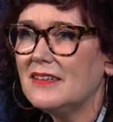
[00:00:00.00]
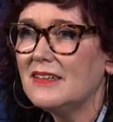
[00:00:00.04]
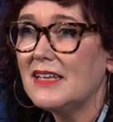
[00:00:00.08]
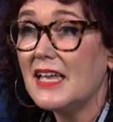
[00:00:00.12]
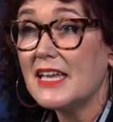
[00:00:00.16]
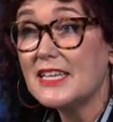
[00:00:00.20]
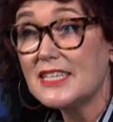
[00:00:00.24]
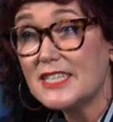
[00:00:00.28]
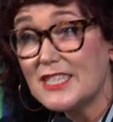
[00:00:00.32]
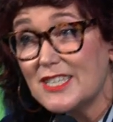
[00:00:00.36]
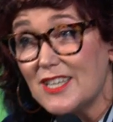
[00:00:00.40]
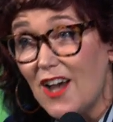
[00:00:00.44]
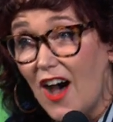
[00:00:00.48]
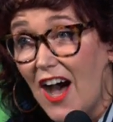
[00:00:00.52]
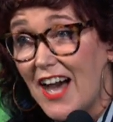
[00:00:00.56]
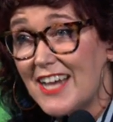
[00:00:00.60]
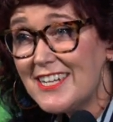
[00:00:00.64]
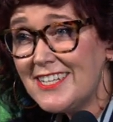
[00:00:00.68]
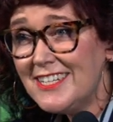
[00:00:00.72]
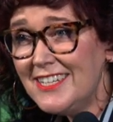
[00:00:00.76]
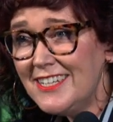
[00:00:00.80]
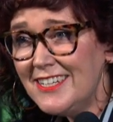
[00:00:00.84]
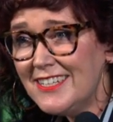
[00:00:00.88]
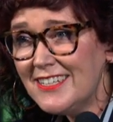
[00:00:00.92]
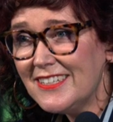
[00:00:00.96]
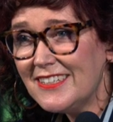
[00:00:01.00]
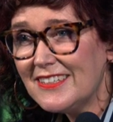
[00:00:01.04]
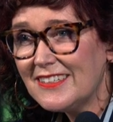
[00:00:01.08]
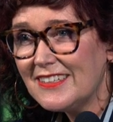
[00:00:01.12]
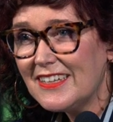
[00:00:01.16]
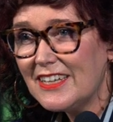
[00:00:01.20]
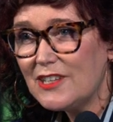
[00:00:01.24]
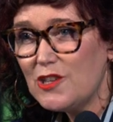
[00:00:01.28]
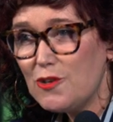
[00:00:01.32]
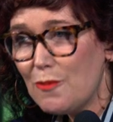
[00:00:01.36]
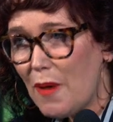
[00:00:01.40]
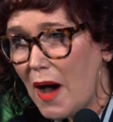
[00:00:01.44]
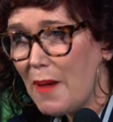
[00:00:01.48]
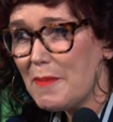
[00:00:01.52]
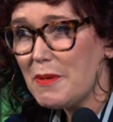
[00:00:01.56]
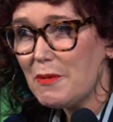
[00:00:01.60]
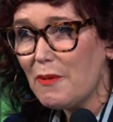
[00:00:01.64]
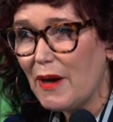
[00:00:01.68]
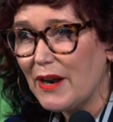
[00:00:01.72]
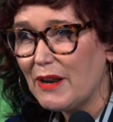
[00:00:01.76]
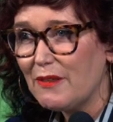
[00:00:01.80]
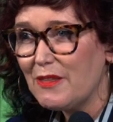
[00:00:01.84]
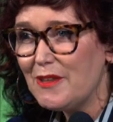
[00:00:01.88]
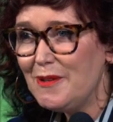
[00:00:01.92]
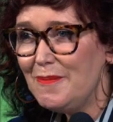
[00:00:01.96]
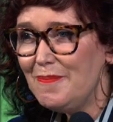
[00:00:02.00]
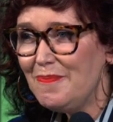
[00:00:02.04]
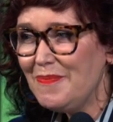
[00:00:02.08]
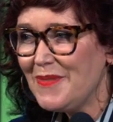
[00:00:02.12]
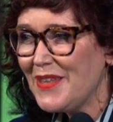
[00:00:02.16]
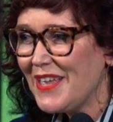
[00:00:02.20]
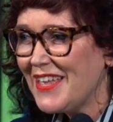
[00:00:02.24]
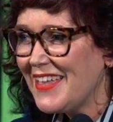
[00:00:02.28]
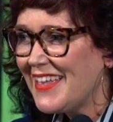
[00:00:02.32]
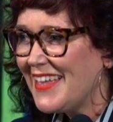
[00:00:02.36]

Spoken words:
excited, you might be one of them,